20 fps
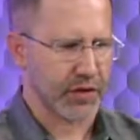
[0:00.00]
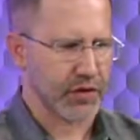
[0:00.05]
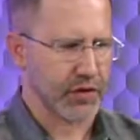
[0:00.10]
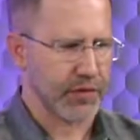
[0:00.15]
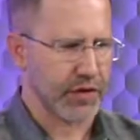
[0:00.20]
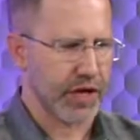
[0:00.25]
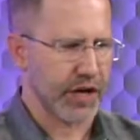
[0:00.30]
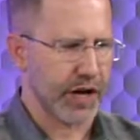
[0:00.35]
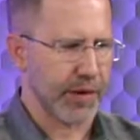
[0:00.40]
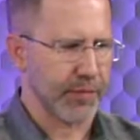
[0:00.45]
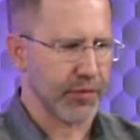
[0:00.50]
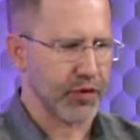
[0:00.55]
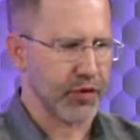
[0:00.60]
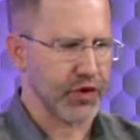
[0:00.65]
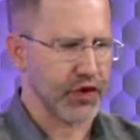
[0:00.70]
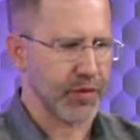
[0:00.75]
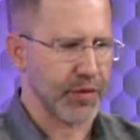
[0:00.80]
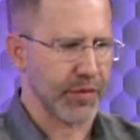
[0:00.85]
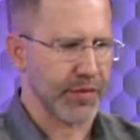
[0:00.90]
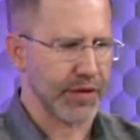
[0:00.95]
Correct. So then uh,
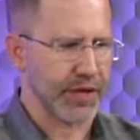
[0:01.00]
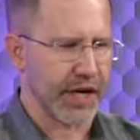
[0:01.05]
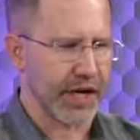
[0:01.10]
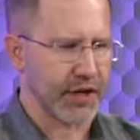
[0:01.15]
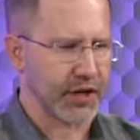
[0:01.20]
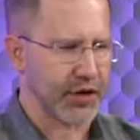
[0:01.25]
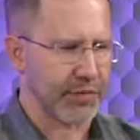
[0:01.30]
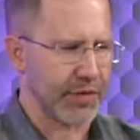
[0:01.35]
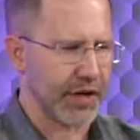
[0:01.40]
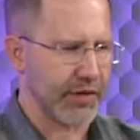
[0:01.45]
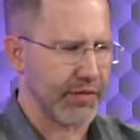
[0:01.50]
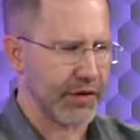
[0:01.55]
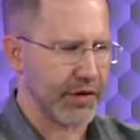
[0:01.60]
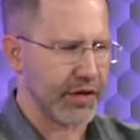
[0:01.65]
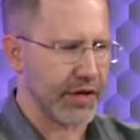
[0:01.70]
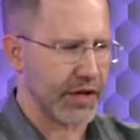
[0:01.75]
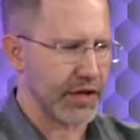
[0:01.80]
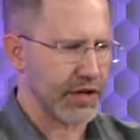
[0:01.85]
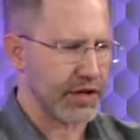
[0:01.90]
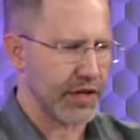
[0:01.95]
presumably I should be able to
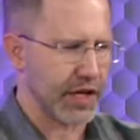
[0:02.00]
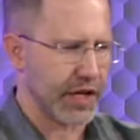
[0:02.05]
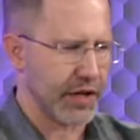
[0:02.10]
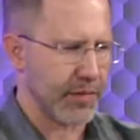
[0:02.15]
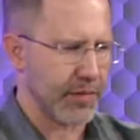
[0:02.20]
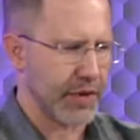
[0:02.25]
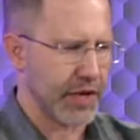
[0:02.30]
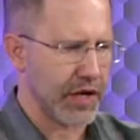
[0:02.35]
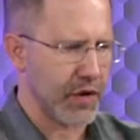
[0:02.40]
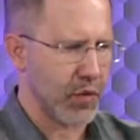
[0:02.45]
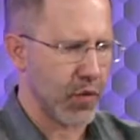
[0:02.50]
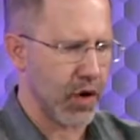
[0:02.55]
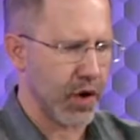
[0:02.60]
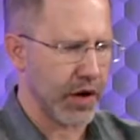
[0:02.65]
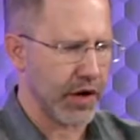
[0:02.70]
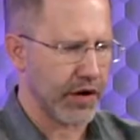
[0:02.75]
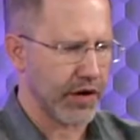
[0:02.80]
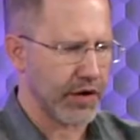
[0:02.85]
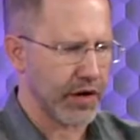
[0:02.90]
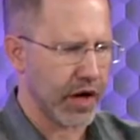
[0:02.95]
then say
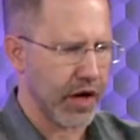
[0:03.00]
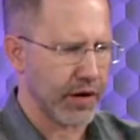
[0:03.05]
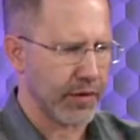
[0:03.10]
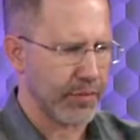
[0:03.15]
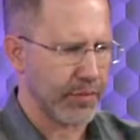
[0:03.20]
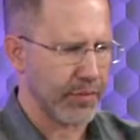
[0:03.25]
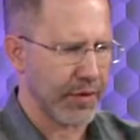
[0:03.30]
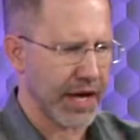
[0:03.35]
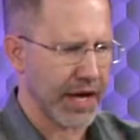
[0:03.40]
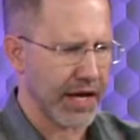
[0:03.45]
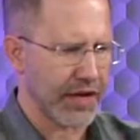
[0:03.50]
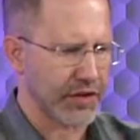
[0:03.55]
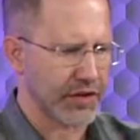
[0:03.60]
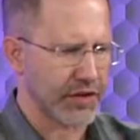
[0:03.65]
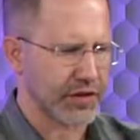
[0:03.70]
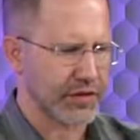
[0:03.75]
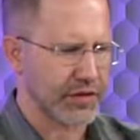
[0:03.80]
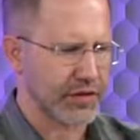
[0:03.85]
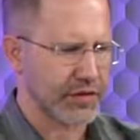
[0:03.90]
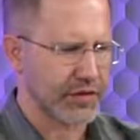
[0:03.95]
p1 dot
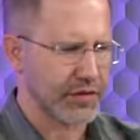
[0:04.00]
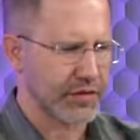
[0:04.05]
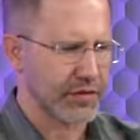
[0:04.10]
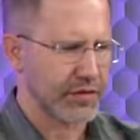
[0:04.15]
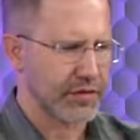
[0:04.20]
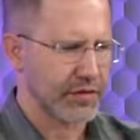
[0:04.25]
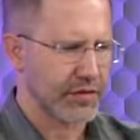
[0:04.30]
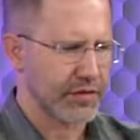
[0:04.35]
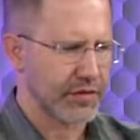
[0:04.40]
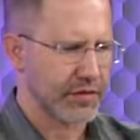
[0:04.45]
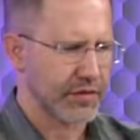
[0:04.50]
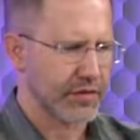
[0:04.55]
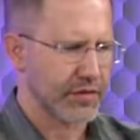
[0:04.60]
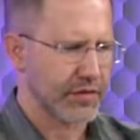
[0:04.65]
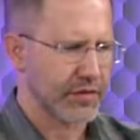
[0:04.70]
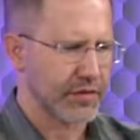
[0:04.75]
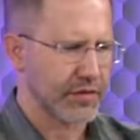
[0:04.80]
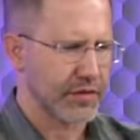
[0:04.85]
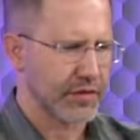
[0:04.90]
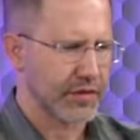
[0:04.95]
pets dot
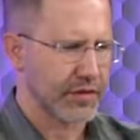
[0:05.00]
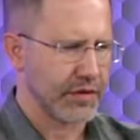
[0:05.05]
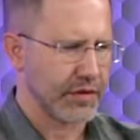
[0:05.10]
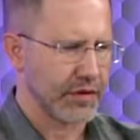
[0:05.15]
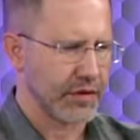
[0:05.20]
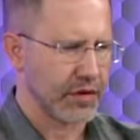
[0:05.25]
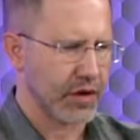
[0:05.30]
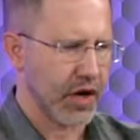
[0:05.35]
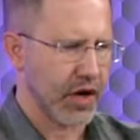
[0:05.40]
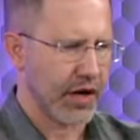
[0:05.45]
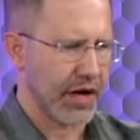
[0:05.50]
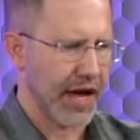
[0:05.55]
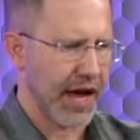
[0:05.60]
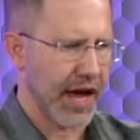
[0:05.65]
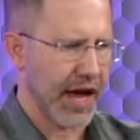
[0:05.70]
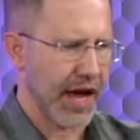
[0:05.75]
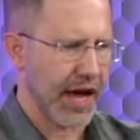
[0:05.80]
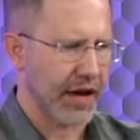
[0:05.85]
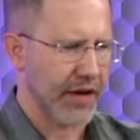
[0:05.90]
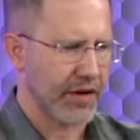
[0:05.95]
add dot
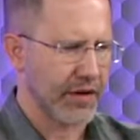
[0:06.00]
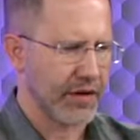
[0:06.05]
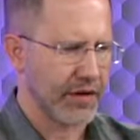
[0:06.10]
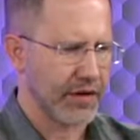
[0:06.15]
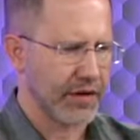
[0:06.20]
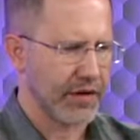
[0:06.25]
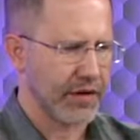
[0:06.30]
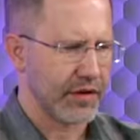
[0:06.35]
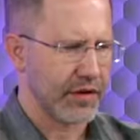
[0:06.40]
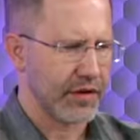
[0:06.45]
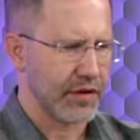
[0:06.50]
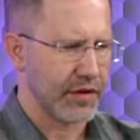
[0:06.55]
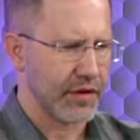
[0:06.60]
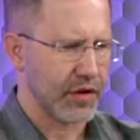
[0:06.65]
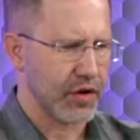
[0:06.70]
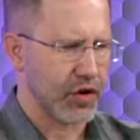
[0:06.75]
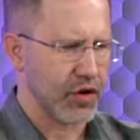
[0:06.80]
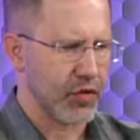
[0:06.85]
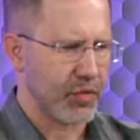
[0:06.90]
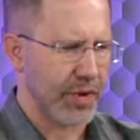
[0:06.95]
add
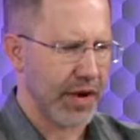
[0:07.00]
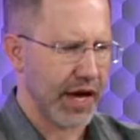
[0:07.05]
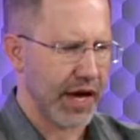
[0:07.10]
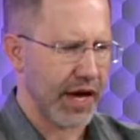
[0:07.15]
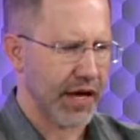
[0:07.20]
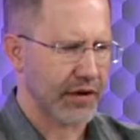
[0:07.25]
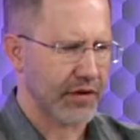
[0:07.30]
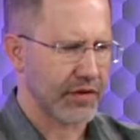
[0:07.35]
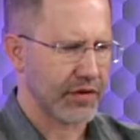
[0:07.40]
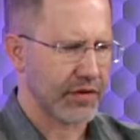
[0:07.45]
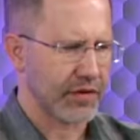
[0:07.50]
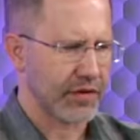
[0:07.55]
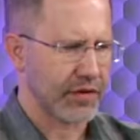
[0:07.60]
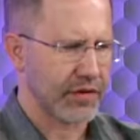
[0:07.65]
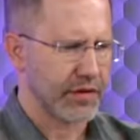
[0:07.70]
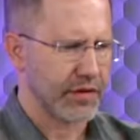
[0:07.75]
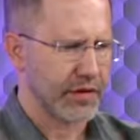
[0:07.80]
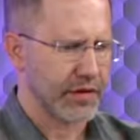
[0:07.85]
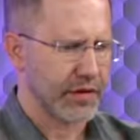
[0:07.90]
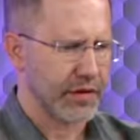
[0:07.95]
new pet
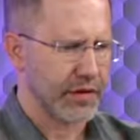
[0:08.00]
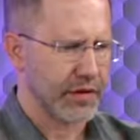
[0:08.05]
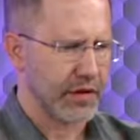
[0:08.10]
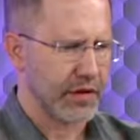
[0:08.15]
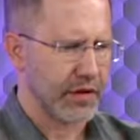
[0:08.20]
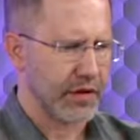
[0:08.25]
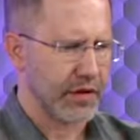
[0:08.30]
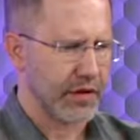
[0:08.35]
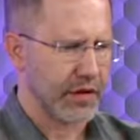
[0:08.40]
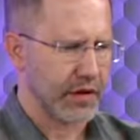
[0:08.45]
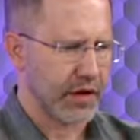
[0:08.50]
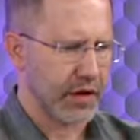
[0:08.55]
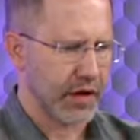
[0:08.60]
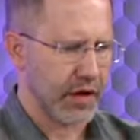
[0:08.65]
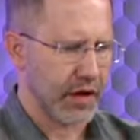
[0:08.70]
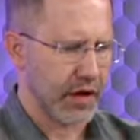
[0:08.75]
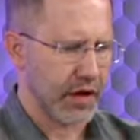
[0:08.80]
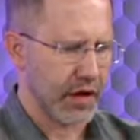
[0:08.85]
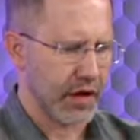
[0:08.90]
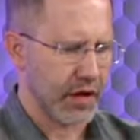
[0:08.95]

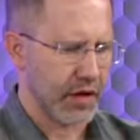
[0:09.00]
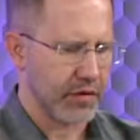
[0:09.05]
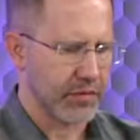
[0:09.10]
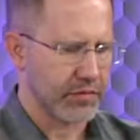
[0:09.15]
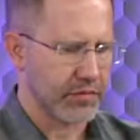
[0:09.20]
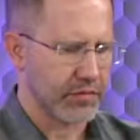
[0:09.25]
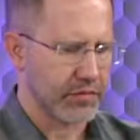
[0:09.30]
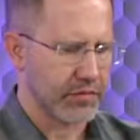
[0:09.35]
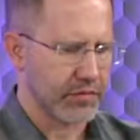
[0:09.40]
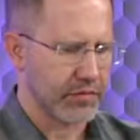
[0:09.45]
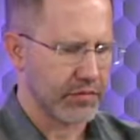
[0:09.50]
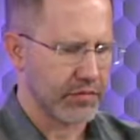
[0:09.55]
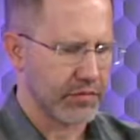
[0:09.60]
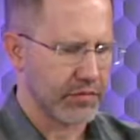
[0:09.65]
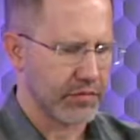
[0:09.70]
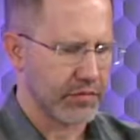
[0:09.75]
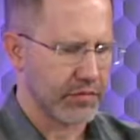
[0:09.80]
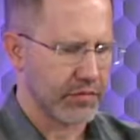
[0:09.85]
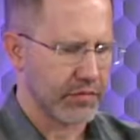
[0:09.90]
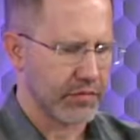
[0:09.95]
um,
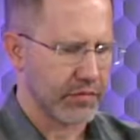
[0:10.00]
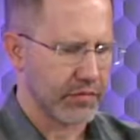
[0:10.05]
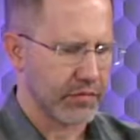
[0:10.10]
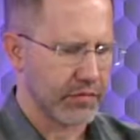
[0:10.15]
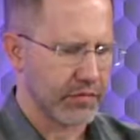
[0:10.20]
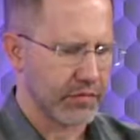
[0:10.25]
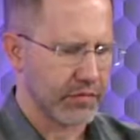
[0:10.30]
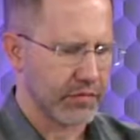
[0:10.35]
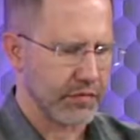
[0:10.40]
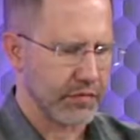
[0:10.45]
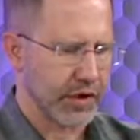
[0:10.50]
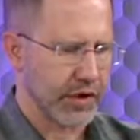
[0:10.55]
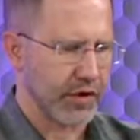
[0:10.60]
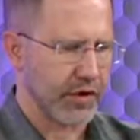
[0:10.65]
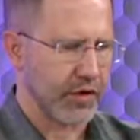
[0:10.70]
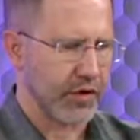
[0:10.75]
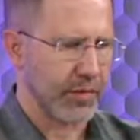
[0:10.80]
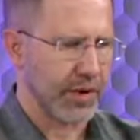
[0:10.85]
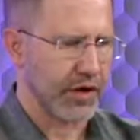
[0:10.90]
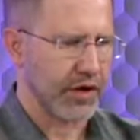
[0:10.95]
I don't
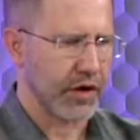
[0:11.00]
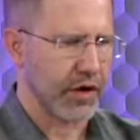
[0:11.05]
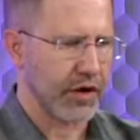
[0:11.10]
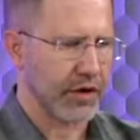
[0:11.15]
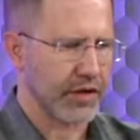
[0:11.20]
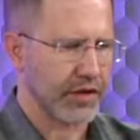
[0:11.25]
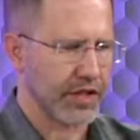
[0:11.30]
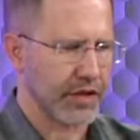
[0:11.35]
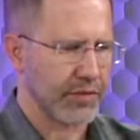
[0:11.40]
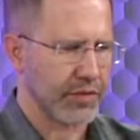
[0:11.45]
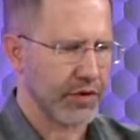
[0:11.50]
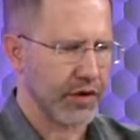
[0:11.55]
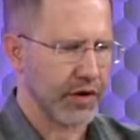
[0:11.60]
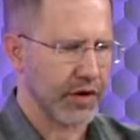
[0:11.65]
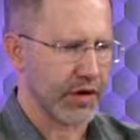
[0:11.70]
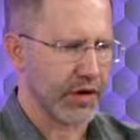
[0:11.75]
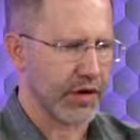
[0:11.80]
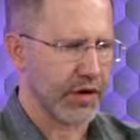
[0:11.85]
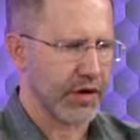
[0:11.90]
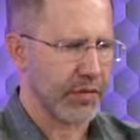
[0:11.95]
know. My dog is named
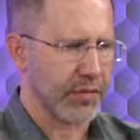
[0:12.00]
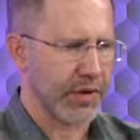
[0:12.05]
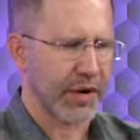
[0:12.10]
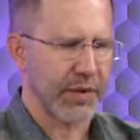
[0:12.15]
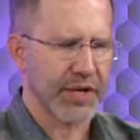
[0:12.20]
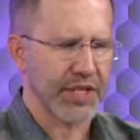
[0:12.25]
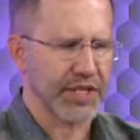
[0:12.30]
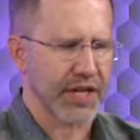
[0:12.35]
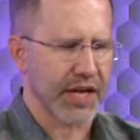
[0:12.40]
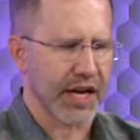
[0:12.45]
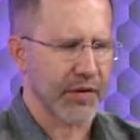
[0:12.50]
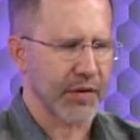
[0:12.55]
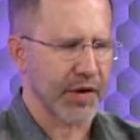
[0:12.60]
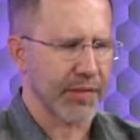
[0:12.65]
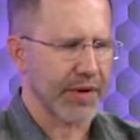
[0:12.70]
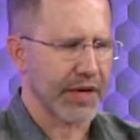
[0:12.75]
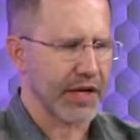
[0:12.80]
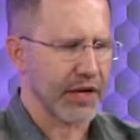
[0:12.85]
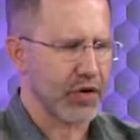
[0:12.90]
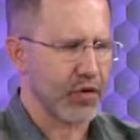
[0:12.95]
Dog. But wait a second, I want to
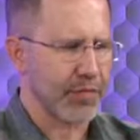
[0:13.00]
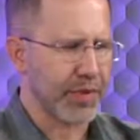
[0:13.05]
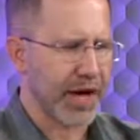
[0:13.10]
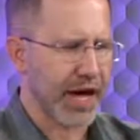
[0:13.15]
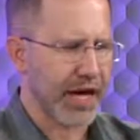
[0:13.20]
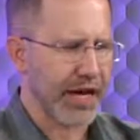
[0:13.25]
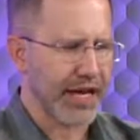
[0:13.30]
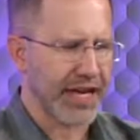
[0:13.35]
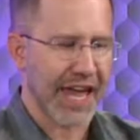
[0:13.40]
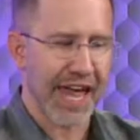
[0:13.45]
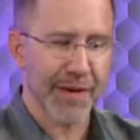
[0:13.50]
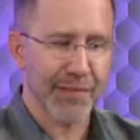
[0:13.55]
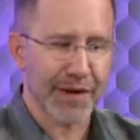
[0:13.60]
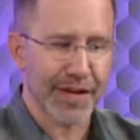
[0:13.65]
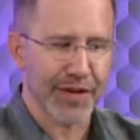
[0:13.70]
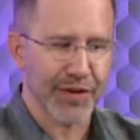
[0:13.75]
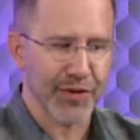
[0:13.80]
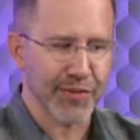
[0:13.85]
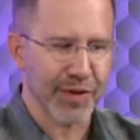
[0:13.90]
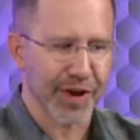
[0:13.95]
make a new pet. I can't make well, a new pet.